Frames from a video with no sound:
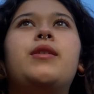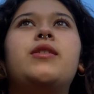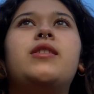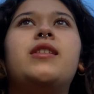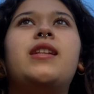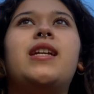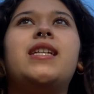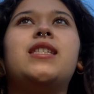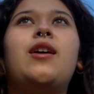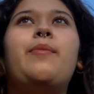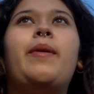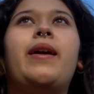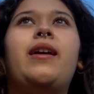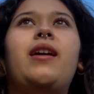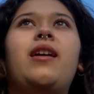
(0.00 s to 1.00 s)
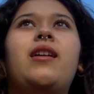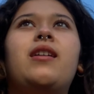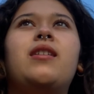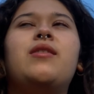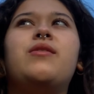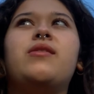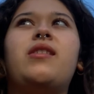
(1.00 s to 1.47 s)
person that I saw
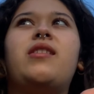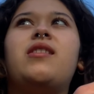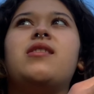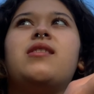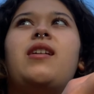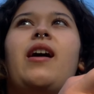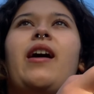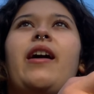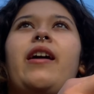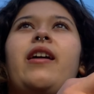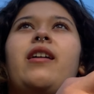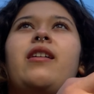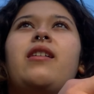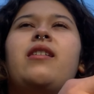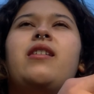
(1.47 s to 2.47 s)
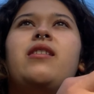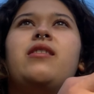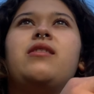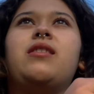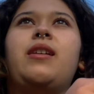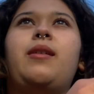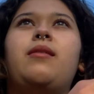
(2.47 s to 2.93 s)
biking, it was like this guy. He
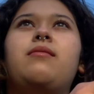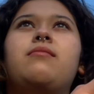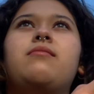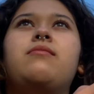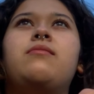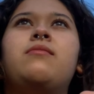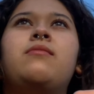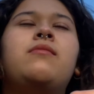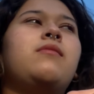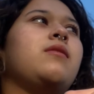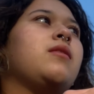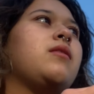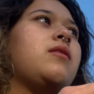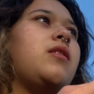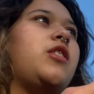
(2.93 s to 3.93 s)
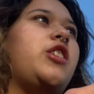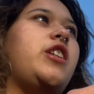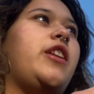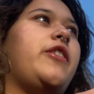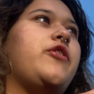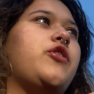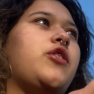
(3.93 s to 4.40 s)
looks like
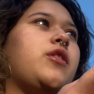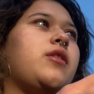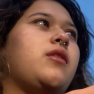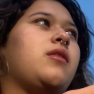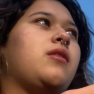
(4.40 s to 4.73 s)
teenager